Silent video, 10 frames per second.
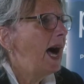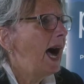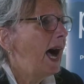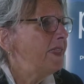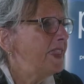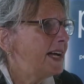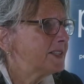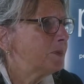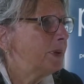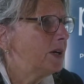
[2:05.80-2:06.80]
And
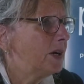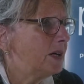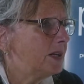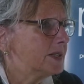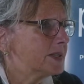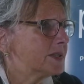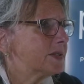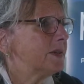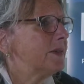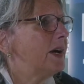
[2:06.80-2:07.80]
that's
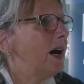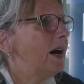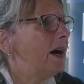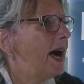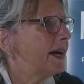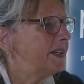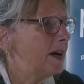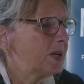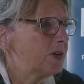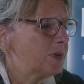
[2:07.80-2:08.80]
because
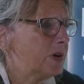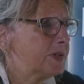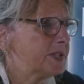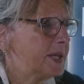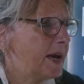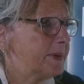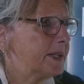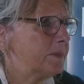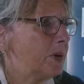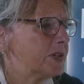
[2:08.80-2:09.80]
economic growth is happening
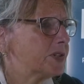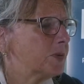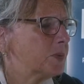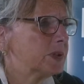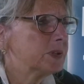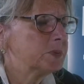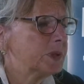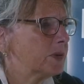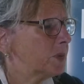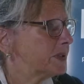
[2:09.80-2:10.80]
in parts of the world
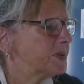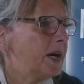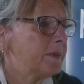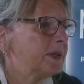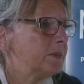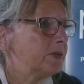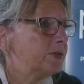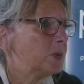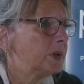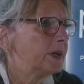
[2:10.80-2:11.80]
where it wasn't happening
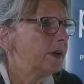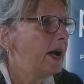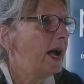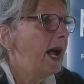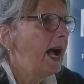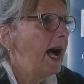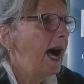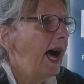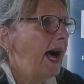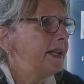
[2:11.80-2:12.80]
before,
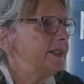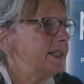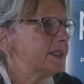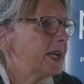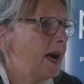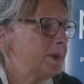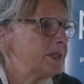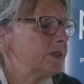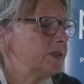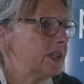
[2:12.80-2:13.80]
and it's
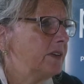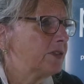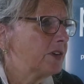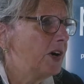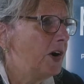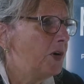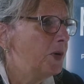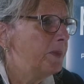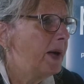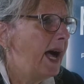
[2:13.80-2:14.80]
capital looking for a
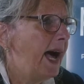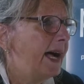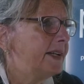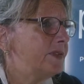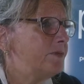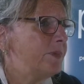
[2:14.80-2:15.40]
home. And